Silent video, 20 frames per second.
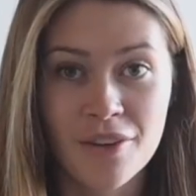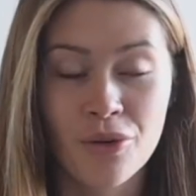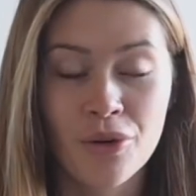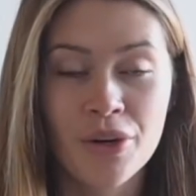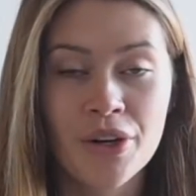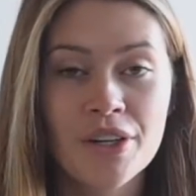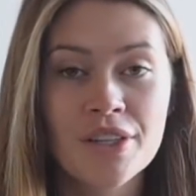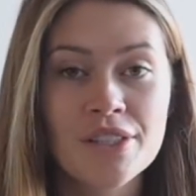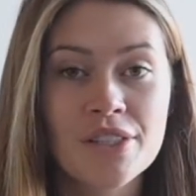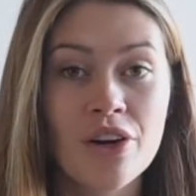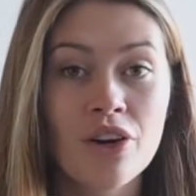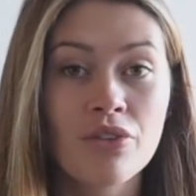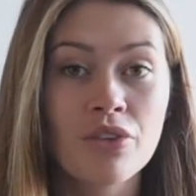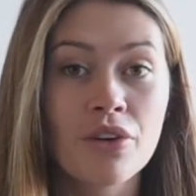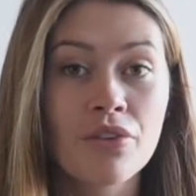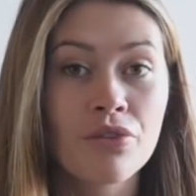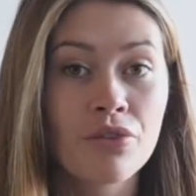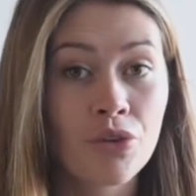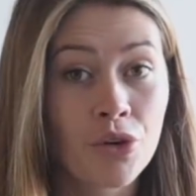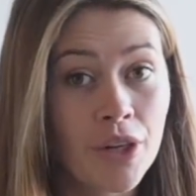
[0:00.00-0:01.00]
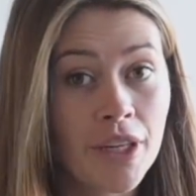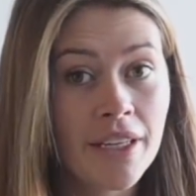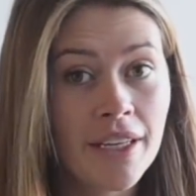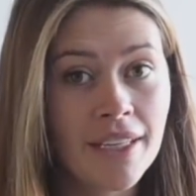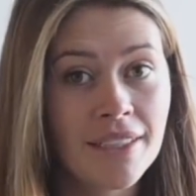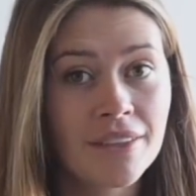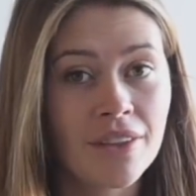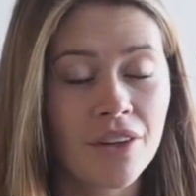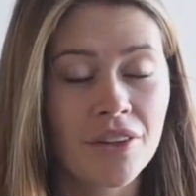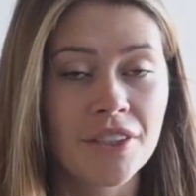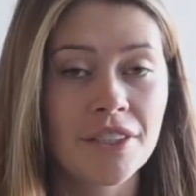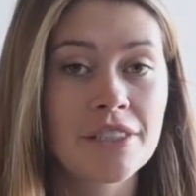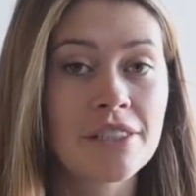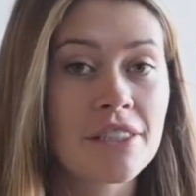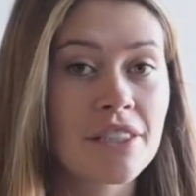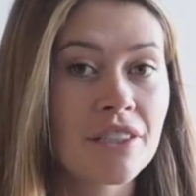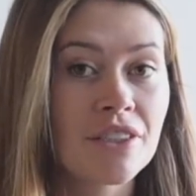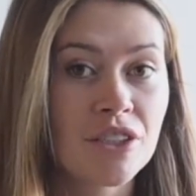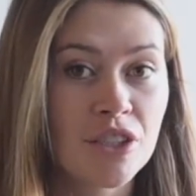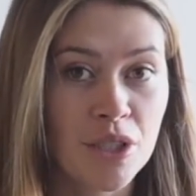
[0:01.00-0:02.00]
Orders over
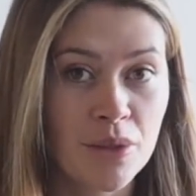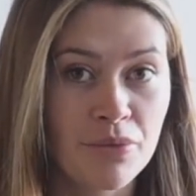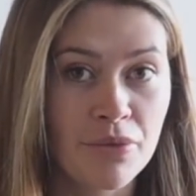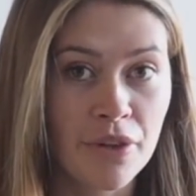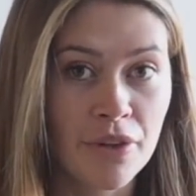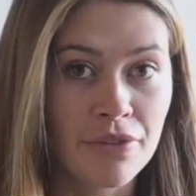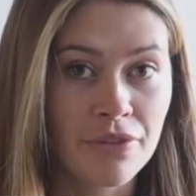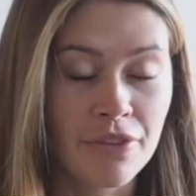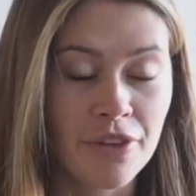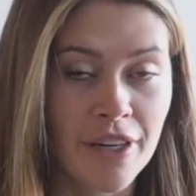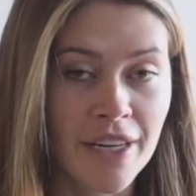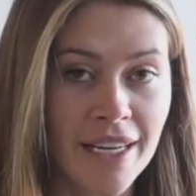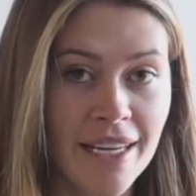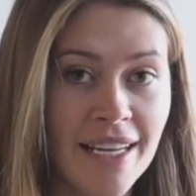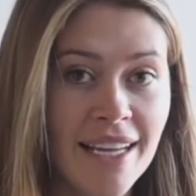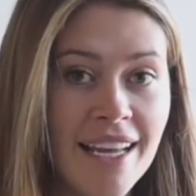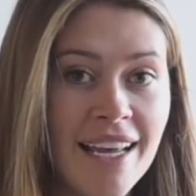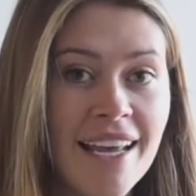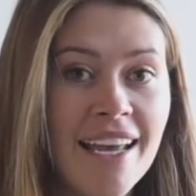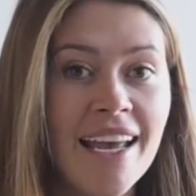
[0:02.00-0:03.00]
$49 ship for free,